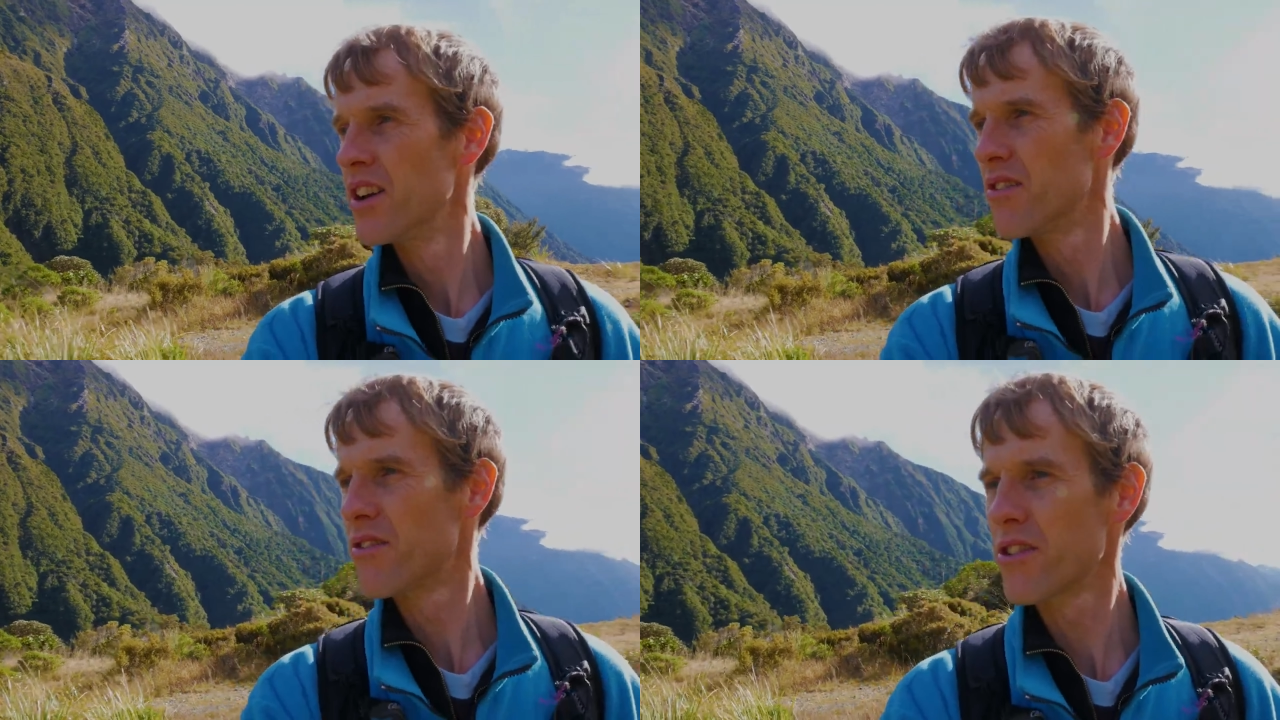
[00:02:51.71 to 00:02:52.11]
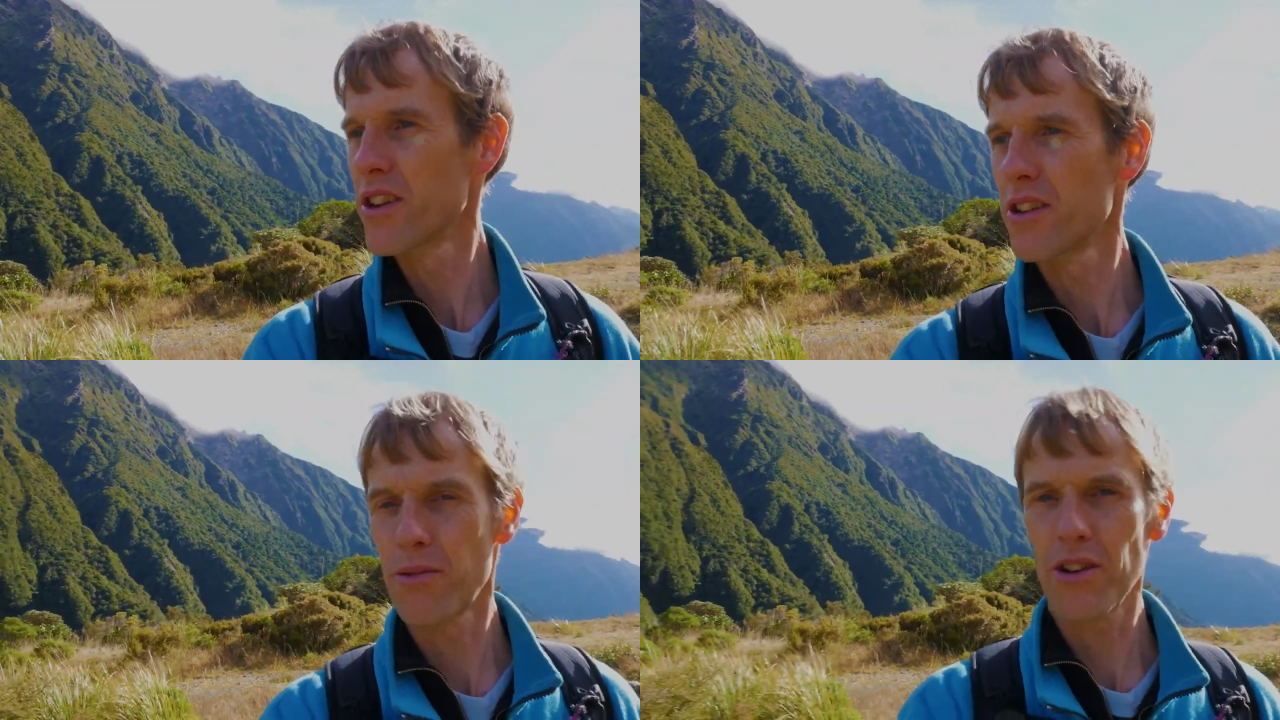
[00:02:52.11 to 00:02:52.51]

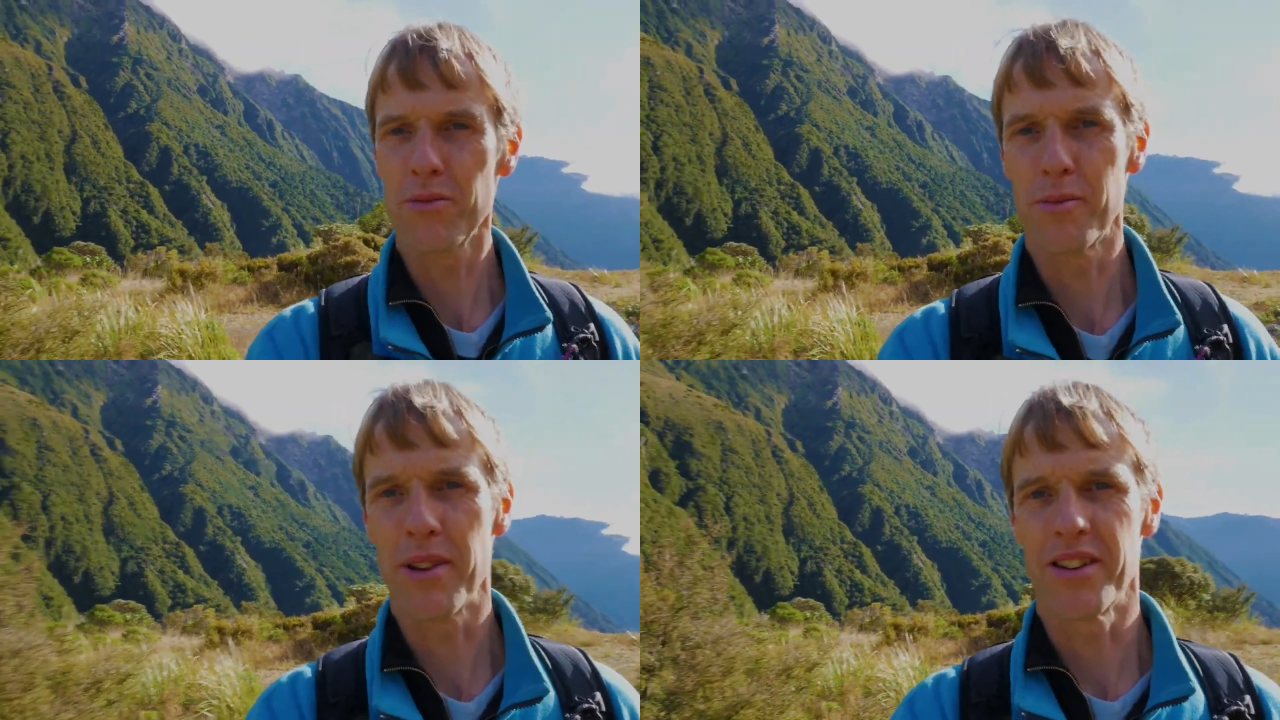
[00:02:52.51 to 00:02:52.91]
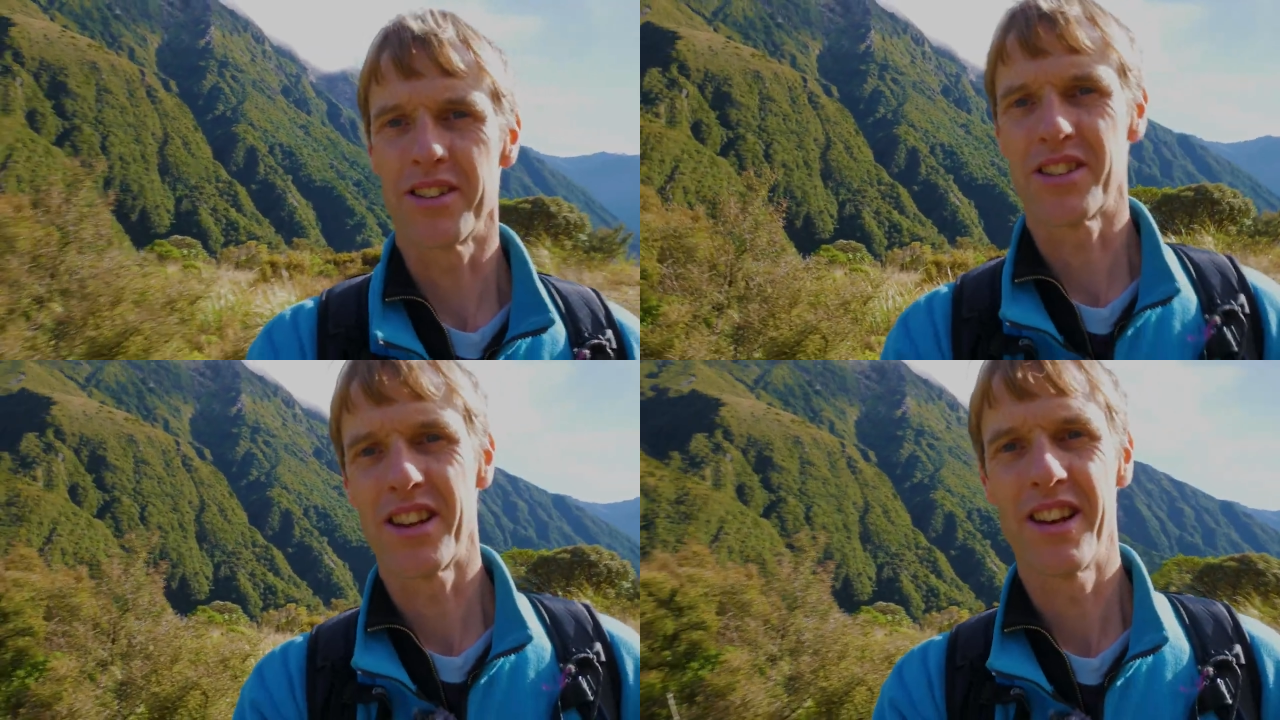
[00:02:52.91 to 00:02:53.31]
fruiting Coprosma
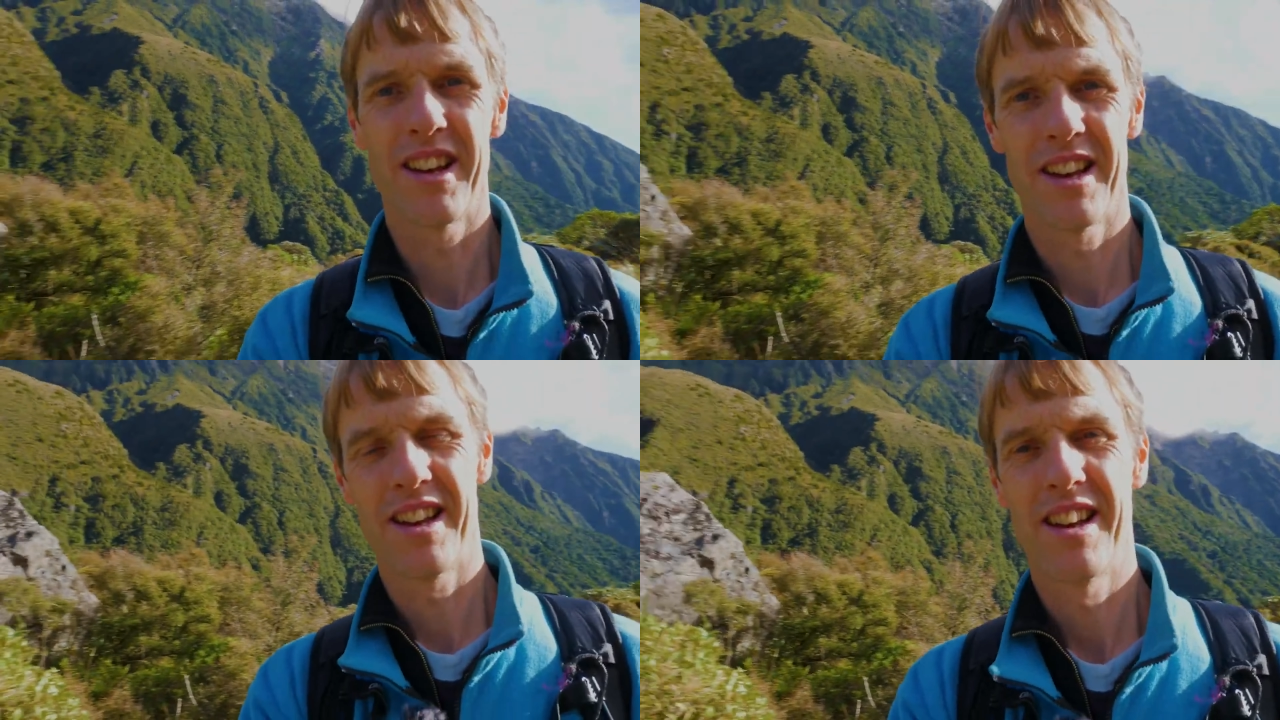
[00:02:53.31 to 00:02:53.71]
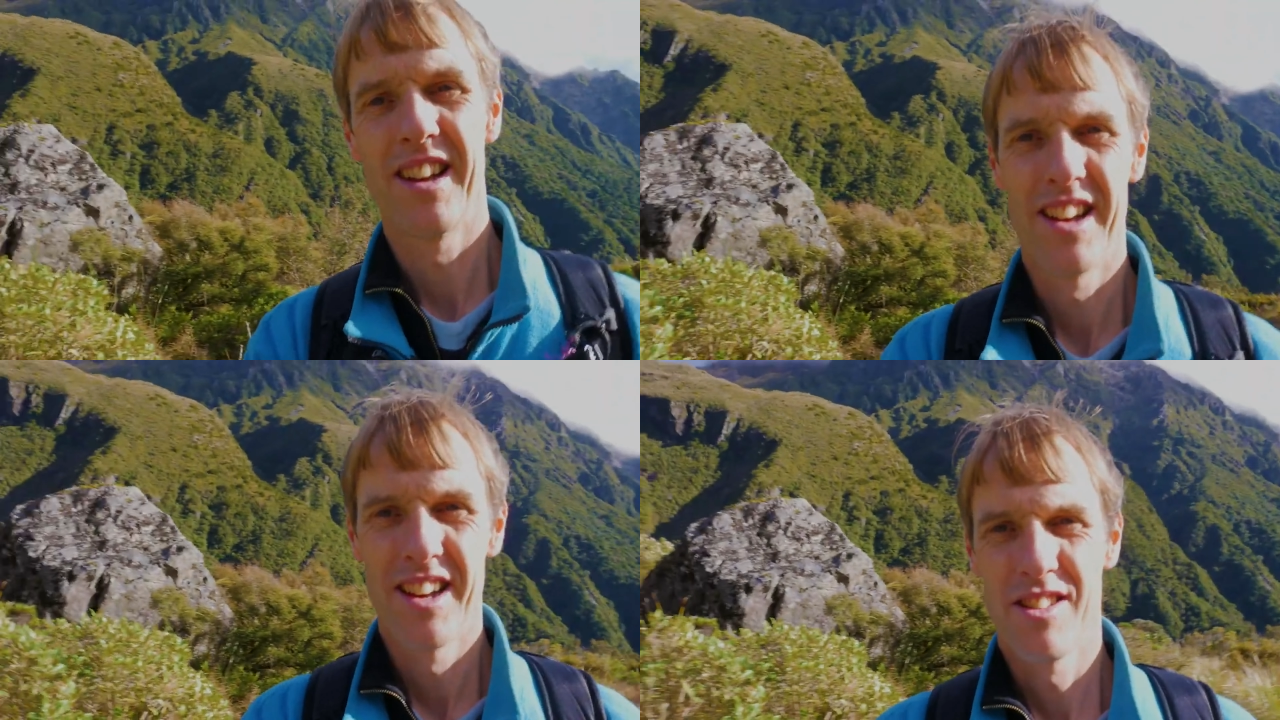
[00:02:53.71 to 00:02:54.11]
berries,
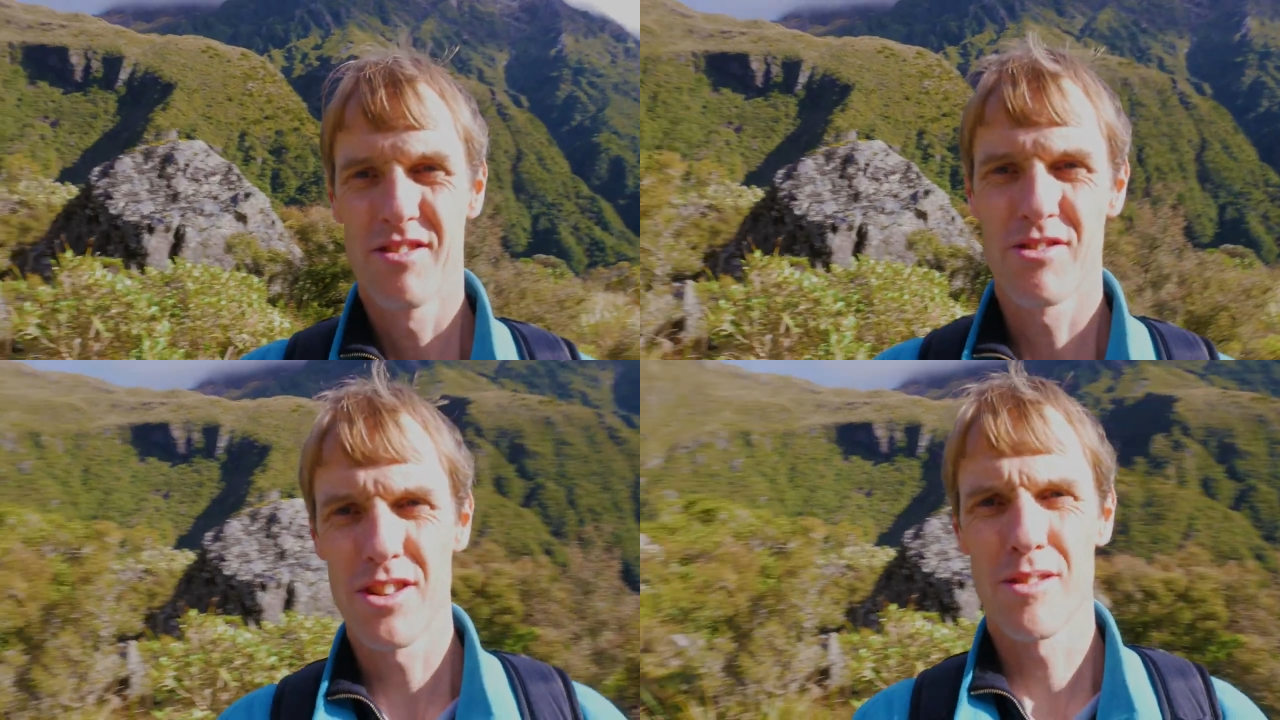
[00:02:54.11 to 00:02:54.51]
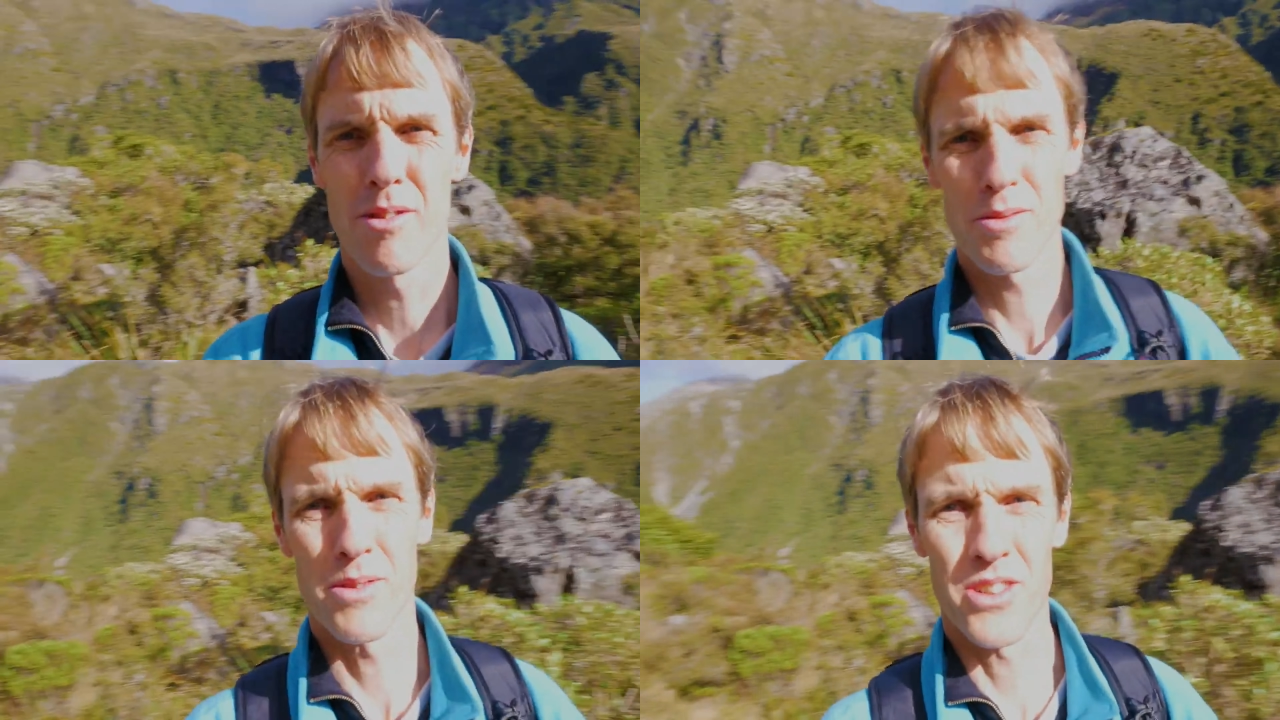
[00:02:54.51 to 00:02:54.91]
fruiting Coprosma